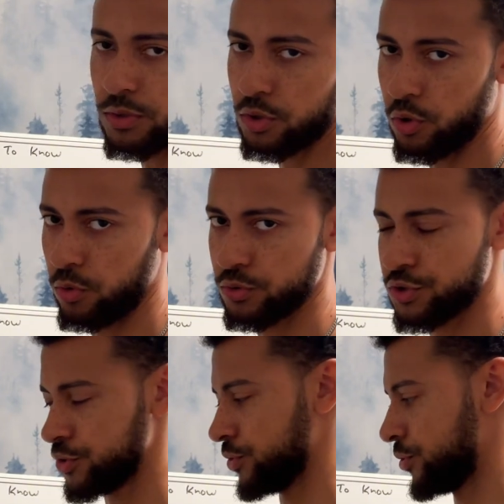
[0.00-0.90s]
Cold
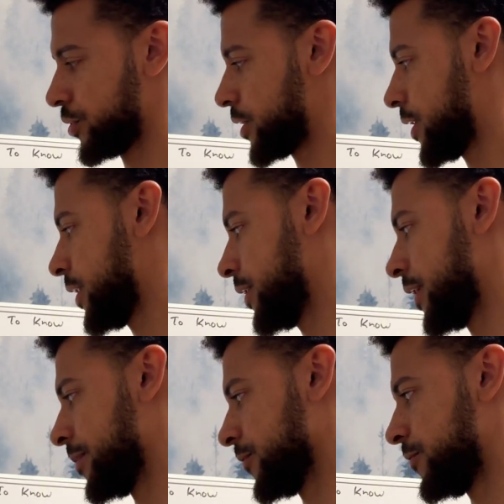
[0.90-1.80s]
truth
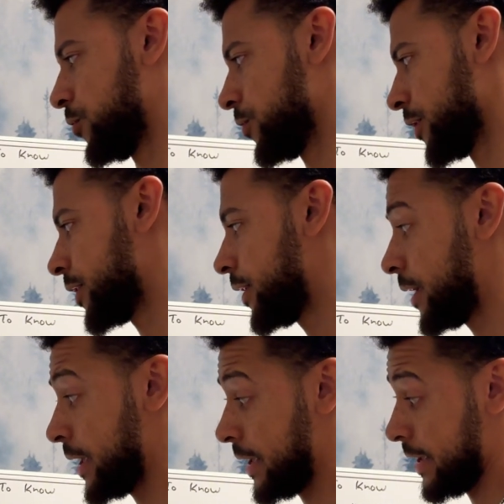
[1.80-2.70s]
number 4
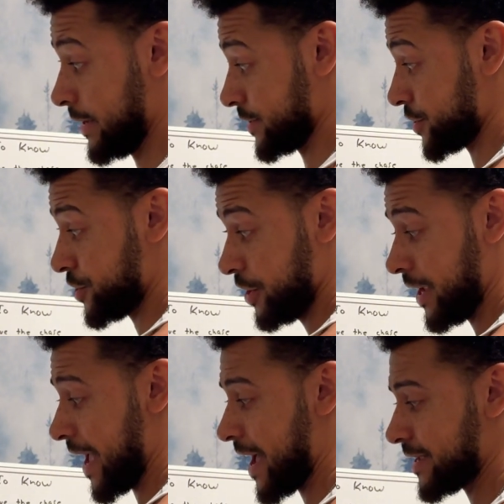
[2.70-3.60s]
is she
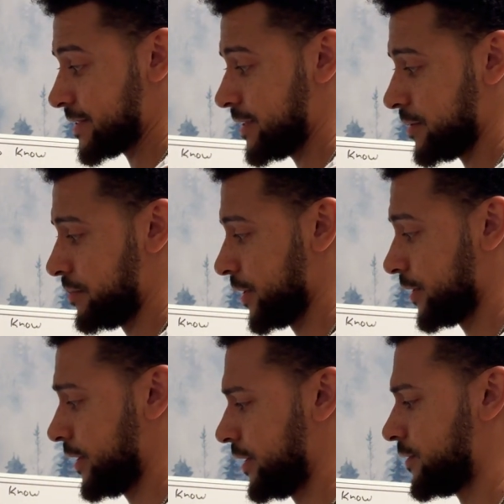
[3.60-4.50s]
has the
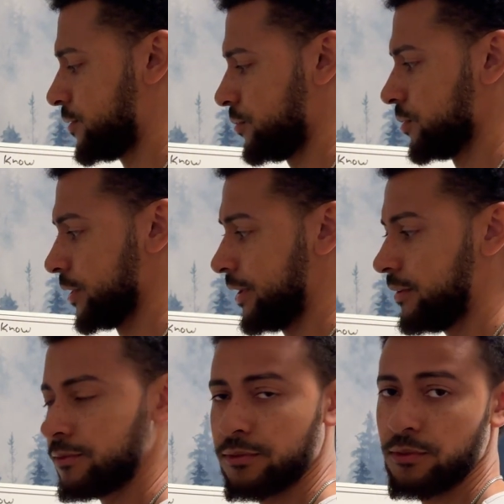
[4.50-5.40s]
ability to
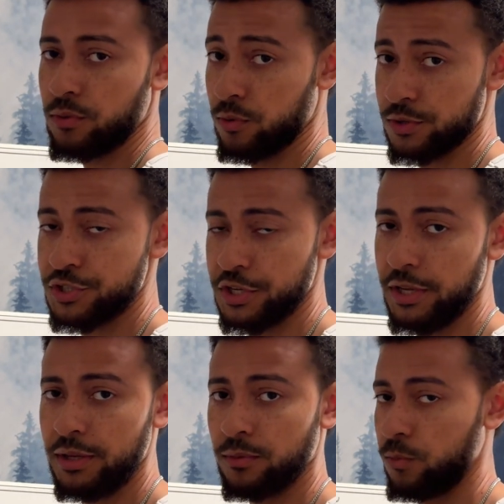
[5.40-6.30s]
leave or
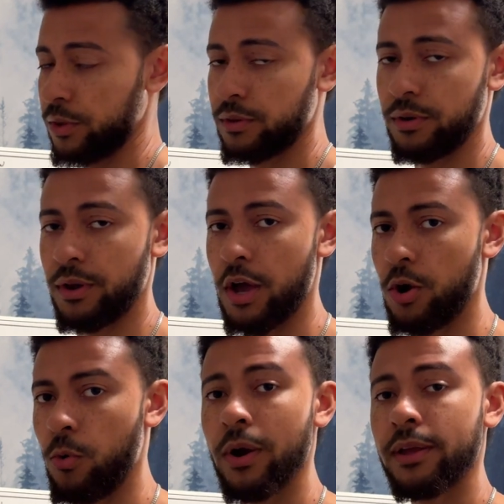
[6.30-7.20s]
cheat with
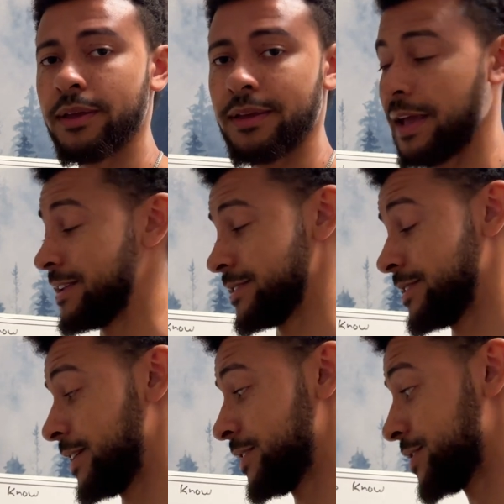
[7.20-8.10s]
no
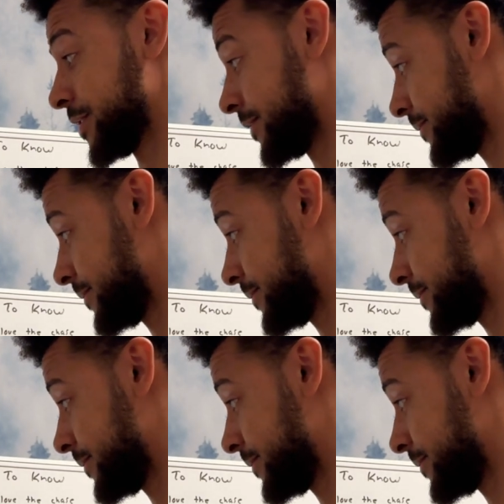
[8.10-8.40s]
hesitation.